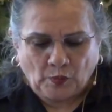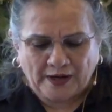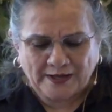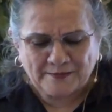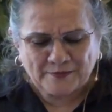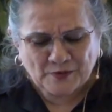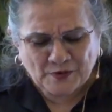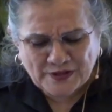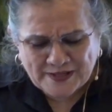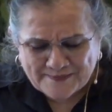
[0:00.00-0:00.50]

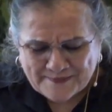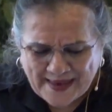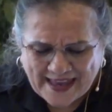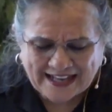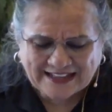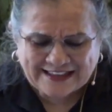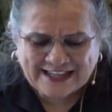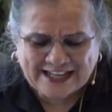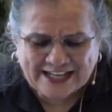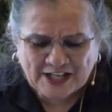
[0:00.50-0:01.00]
When we
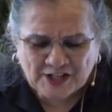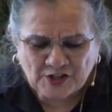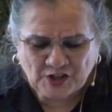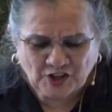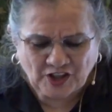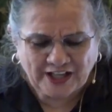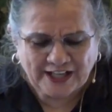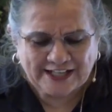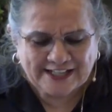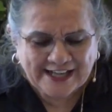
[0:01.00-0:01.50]
make the
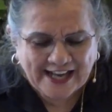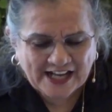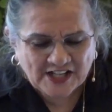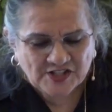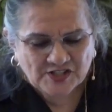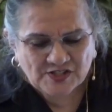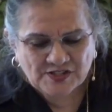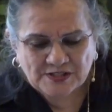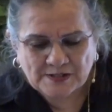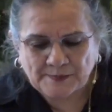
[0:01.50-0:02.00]

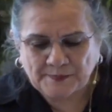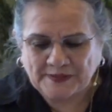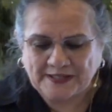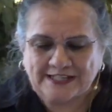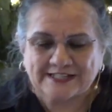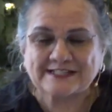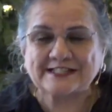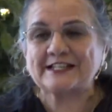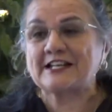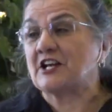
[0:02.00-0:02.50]
interconnection to
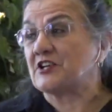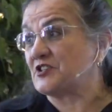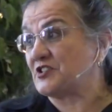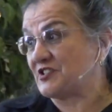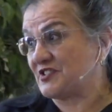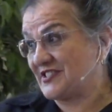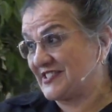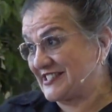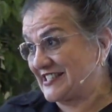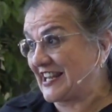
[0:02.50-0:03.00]
peace and
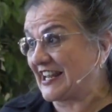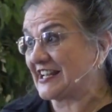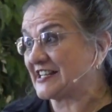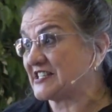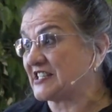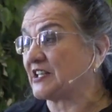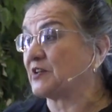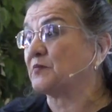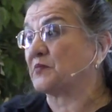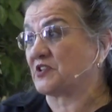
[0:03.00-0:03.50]

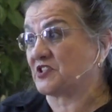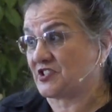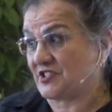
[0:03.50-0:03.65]
understanding,